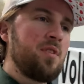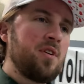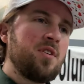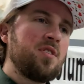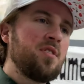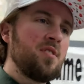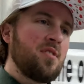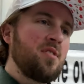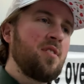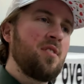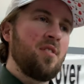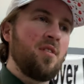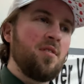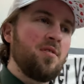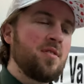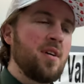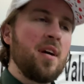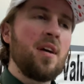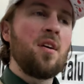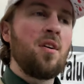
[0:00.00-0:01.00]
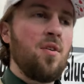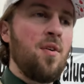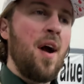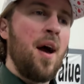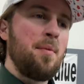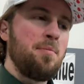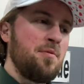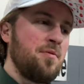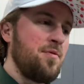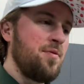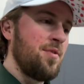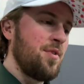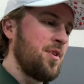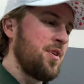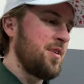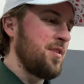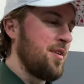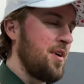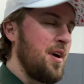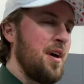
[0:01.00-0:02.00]
Did you see those? I can grab them
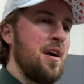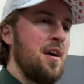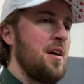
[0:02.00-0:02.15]
for you.